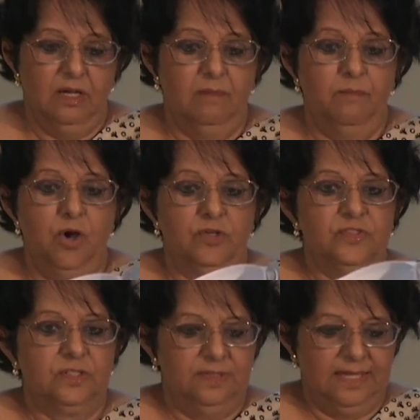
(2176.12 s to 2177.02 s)
a
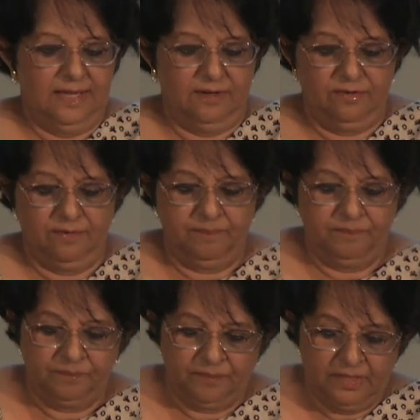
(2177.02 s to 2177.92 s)
mosque there.
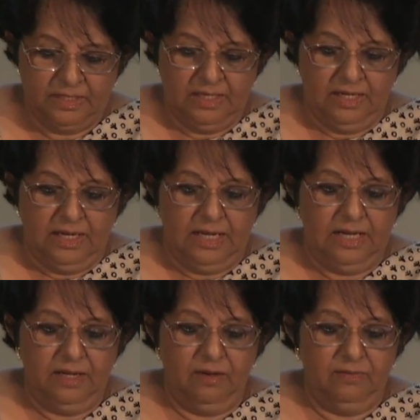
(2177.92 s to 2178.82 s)

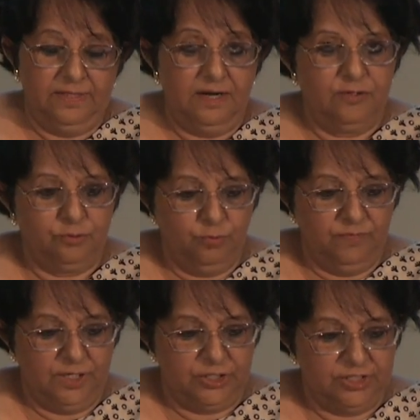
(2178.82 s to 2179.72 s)
Uh, there are two
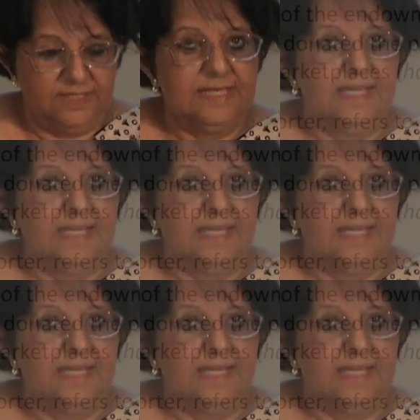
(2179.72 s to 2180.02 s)
versions,